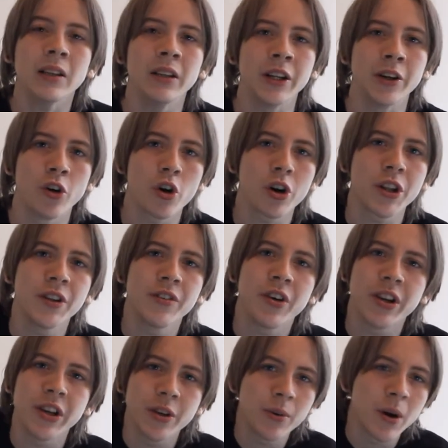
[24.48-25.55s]
later on in the
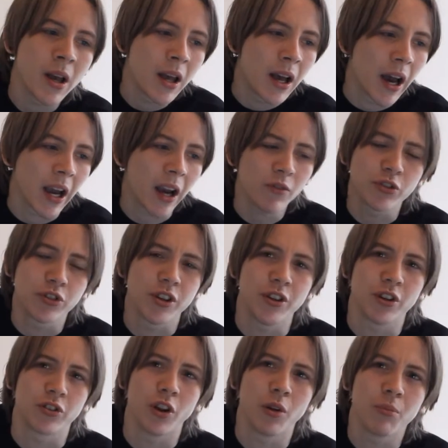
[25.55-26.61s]
video. I haven't seen
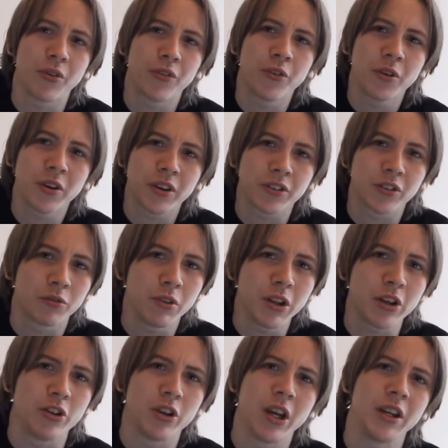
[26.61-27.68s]
this done before, and it's a
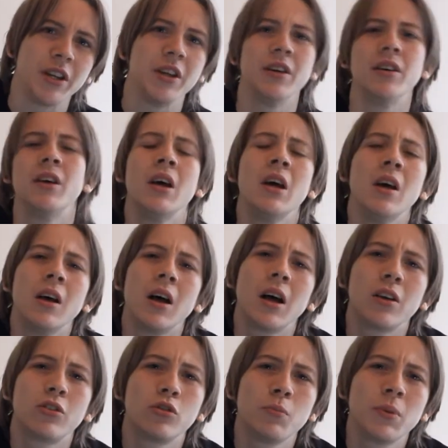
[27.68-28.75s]
really good idea.
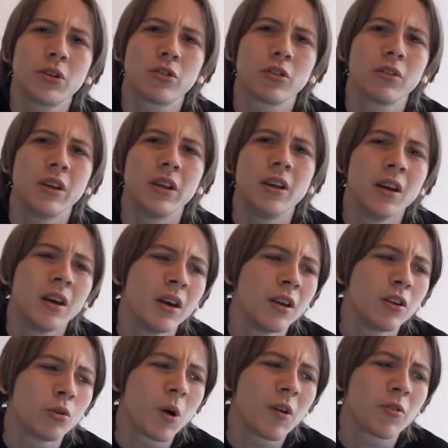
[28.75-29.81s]
So basically,
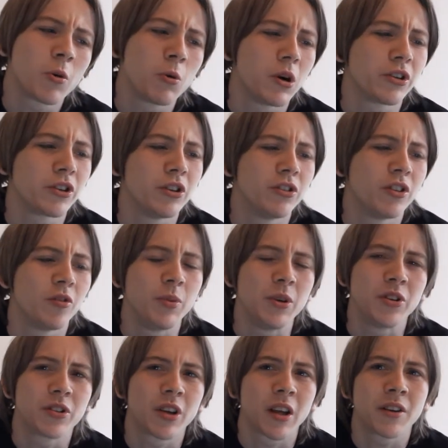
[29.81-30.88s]
12 questions have
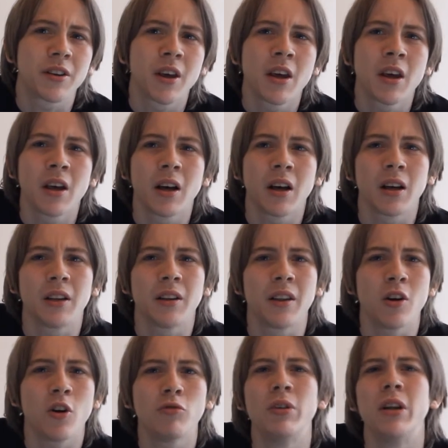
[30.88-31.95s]
been set, and
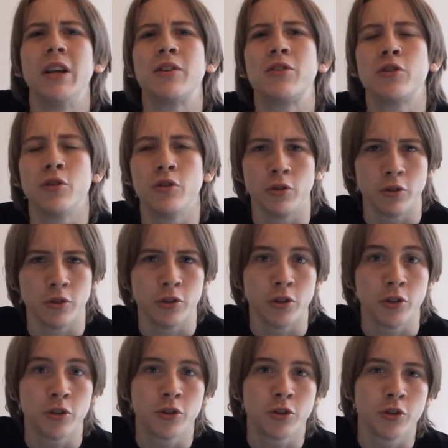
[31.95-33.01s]
they all relate to
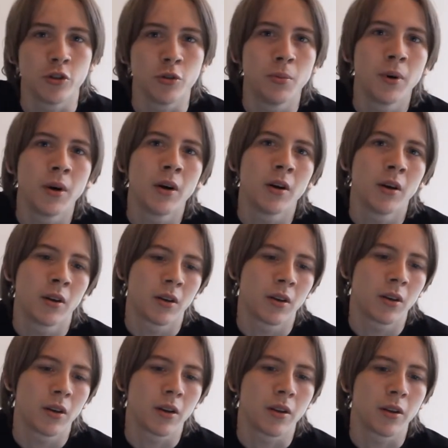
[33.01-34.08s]
YouTube,
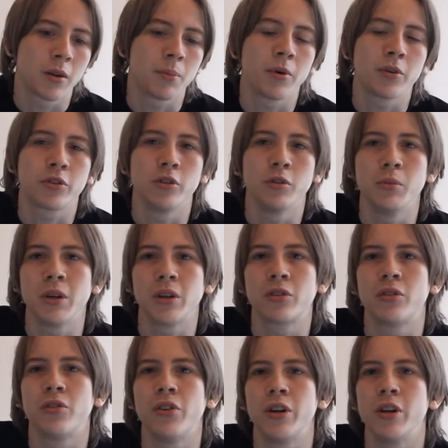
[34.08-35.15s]
the person who
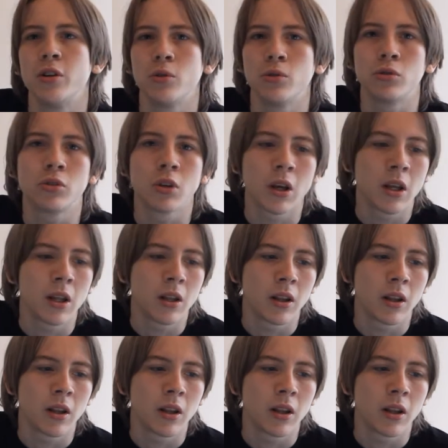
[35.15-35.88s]
makes the videos,